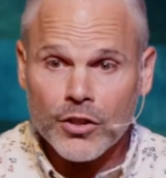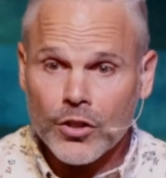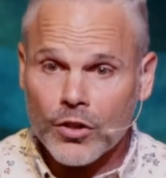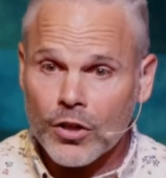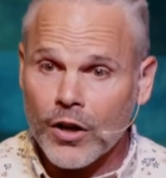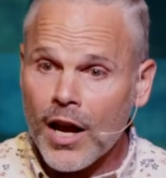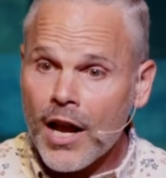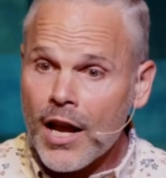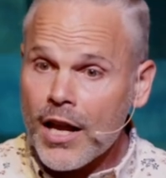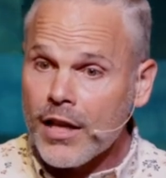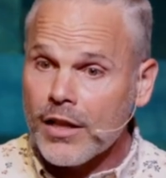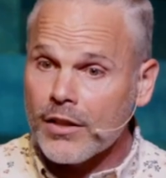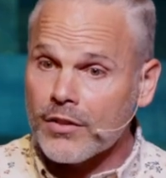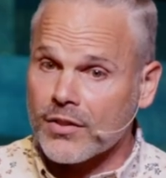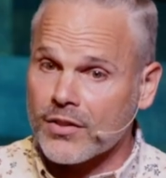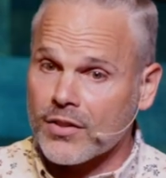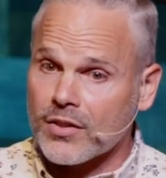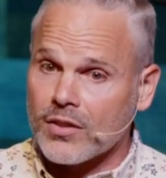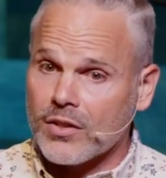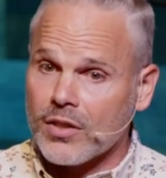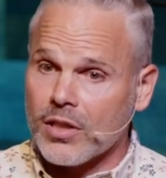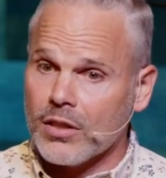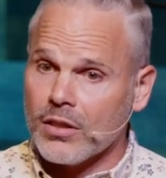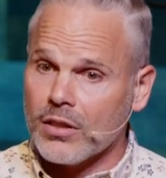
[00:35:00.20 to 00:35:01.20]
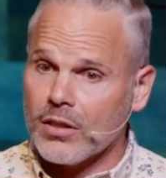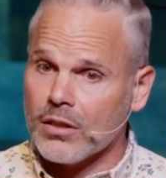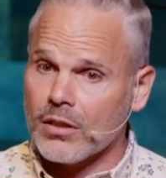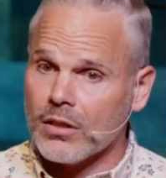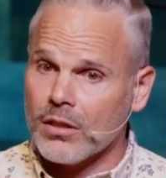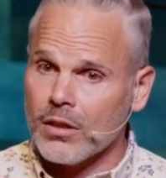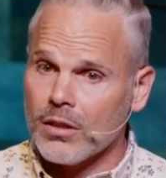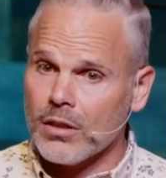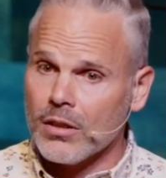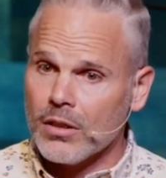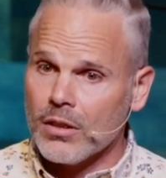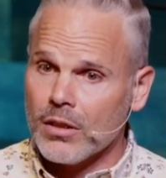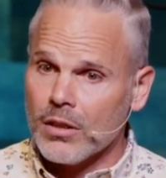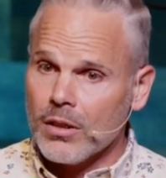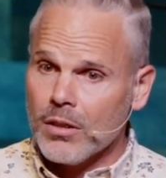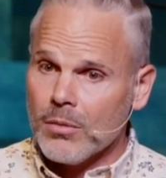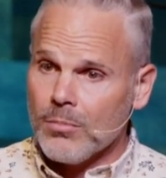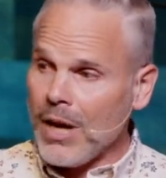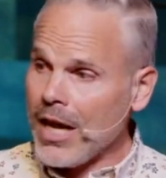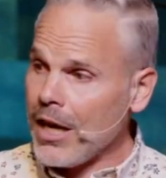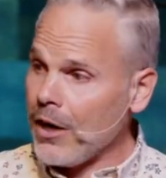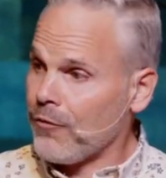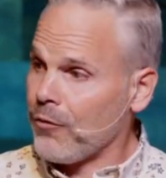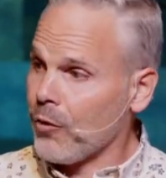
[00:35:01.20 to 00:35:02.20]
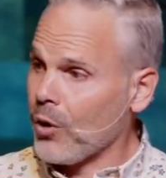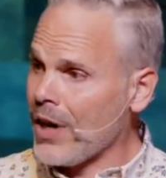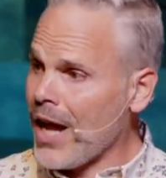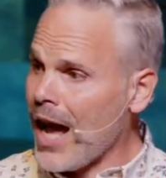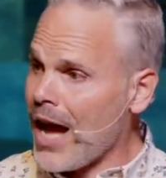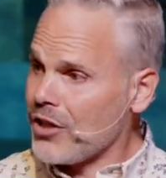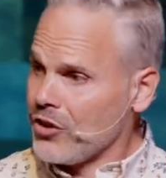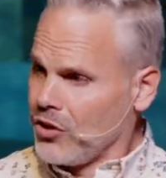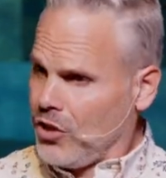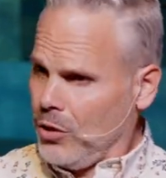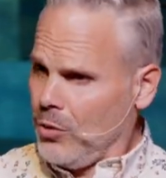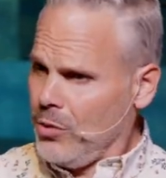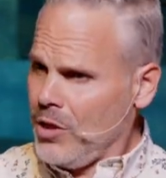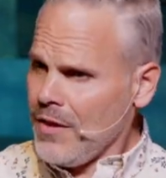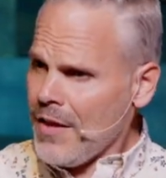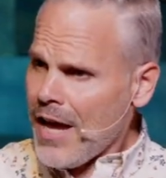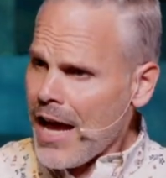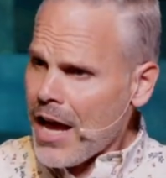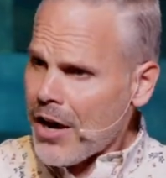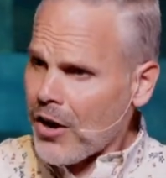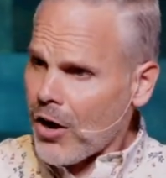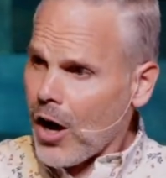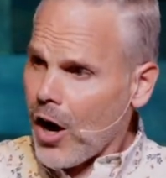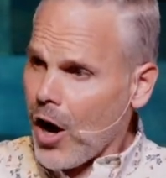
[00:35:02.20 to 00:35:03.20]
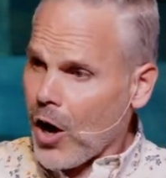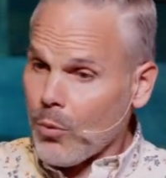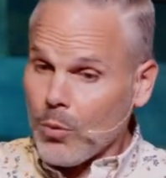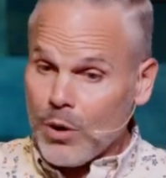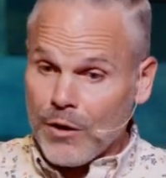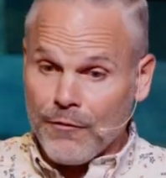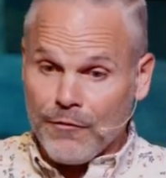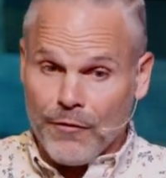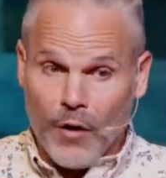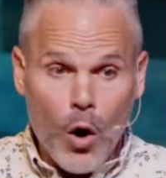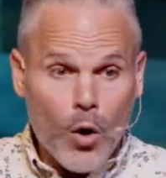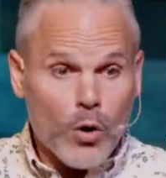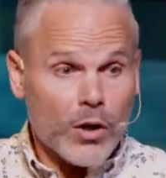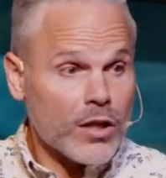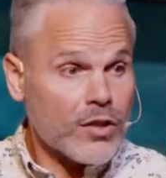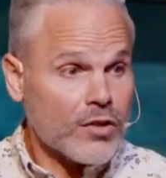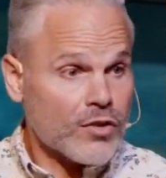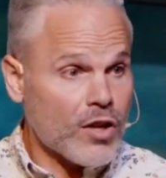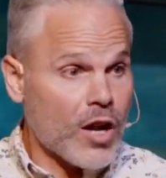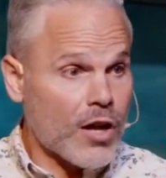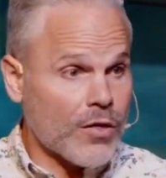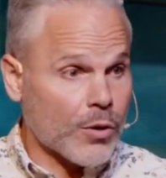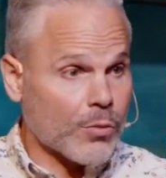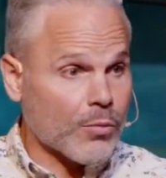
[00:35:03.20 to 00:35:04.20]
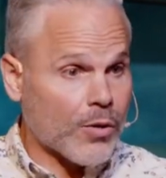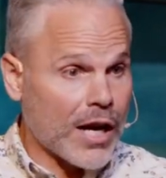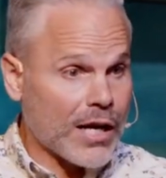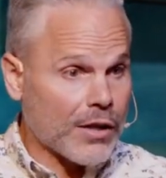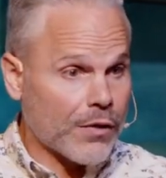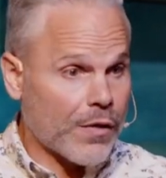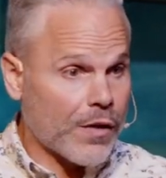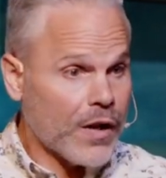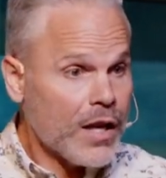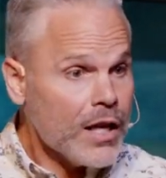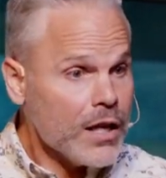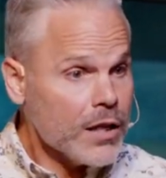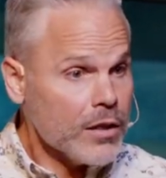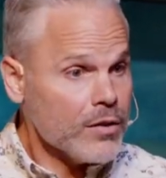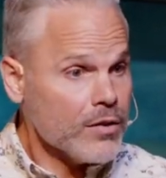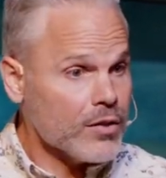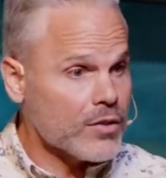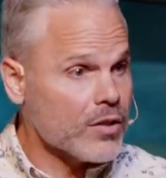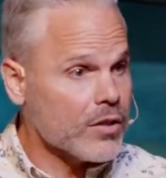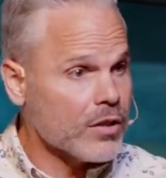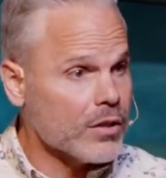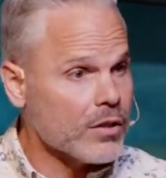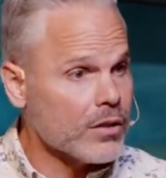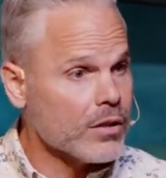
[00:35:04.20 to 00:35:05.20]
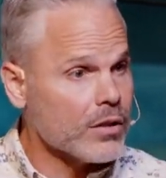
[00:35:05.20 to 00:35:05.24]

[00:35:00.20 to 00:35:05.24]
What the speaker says: to Christ? Man, if we're not doing that, are we focused on the right things?